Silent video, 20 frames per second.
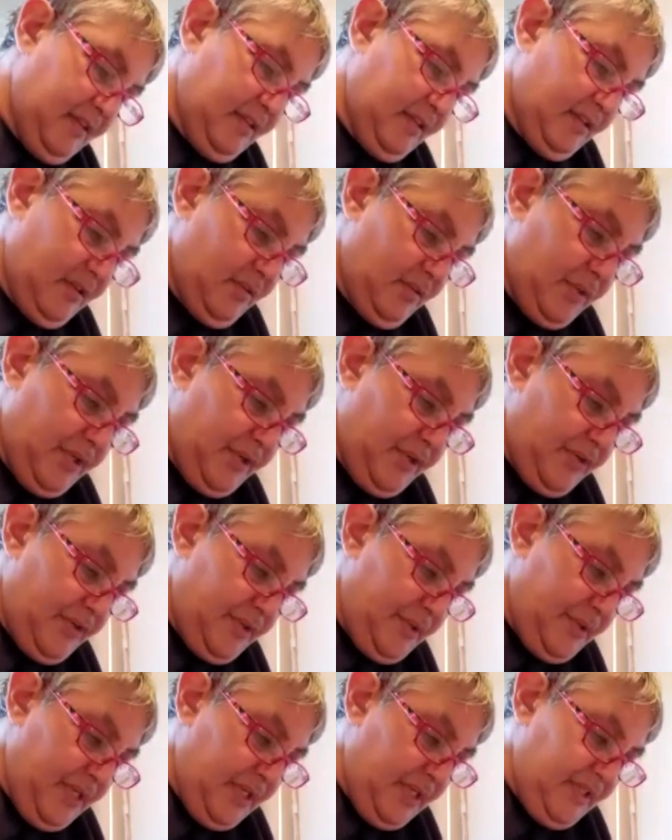when you're
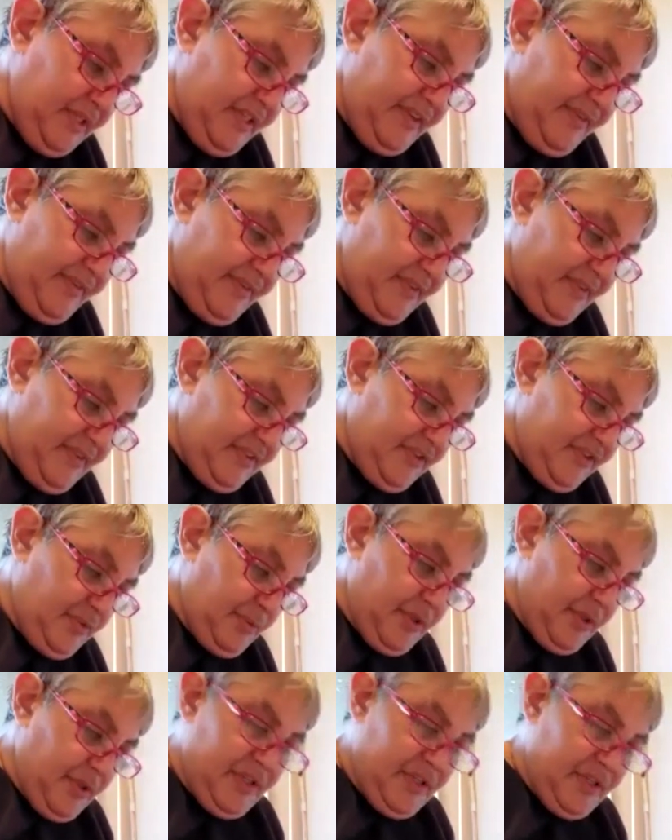doing a leaf that's
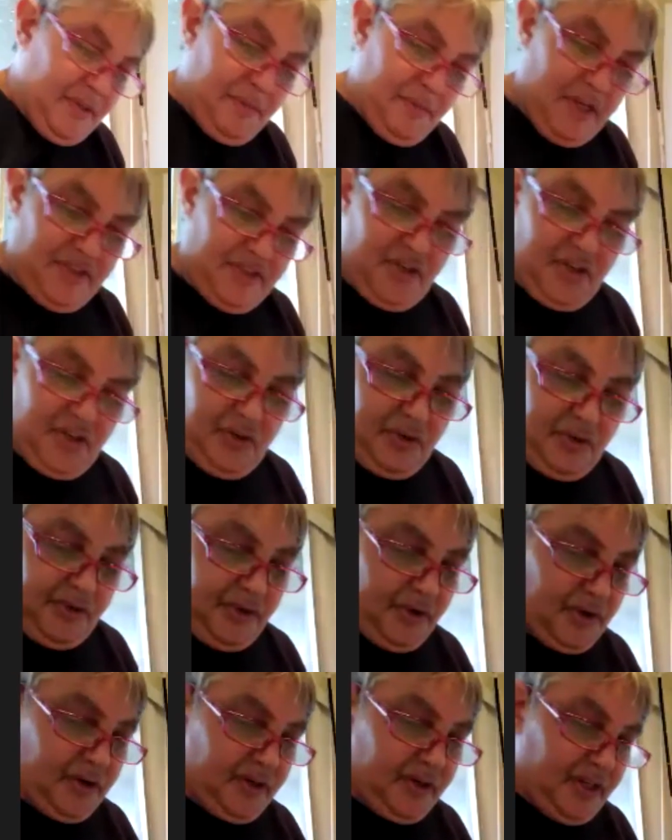three-dimensional, you're going to
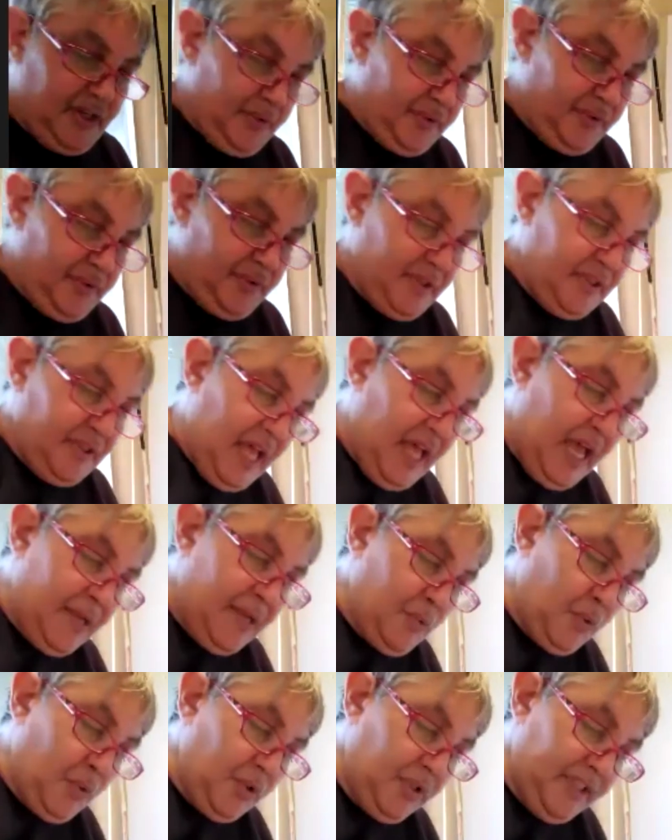use a lot more
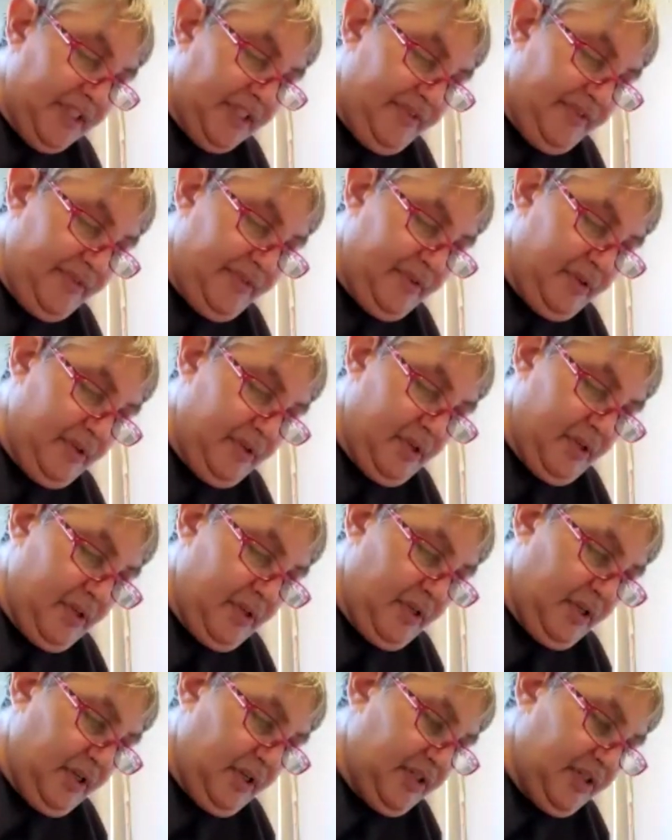leaf
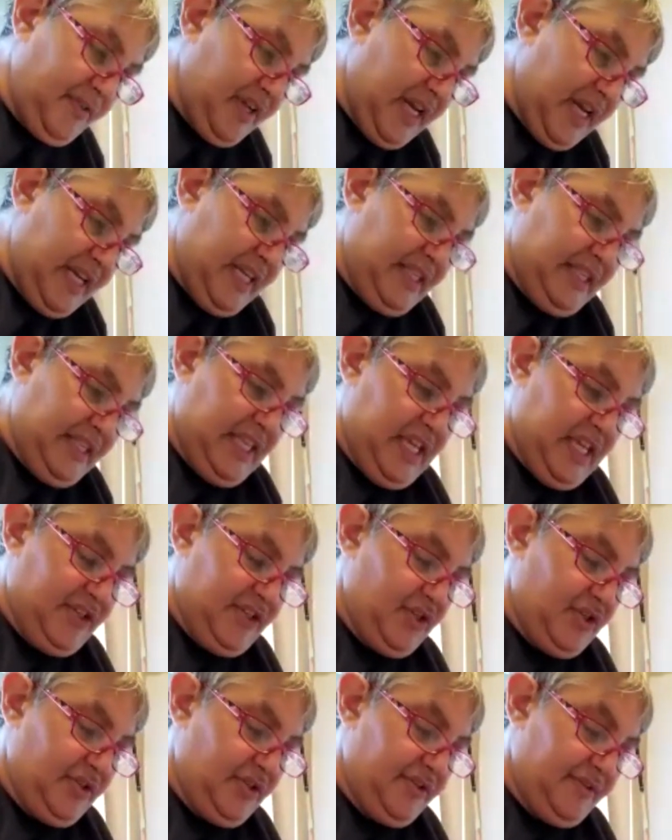because you've got to get the
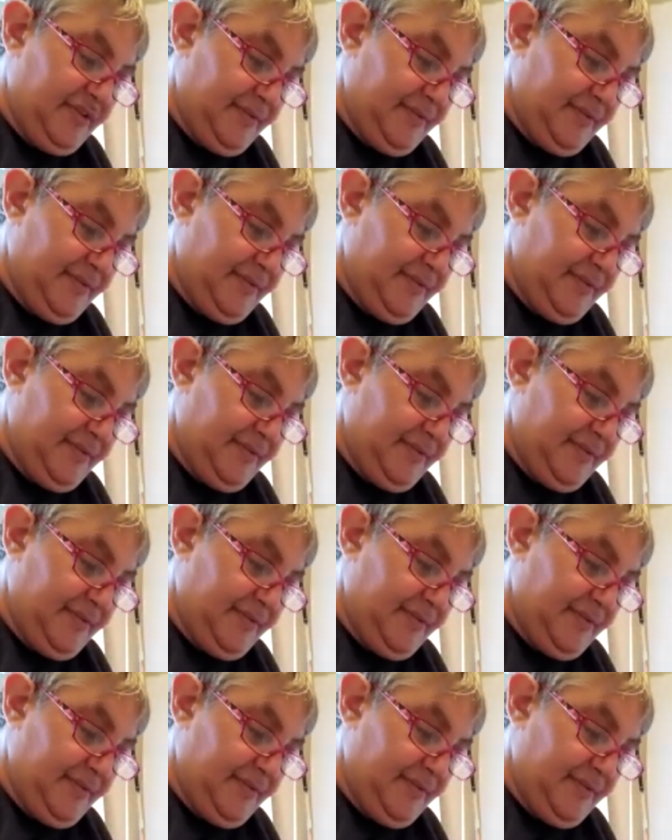edges.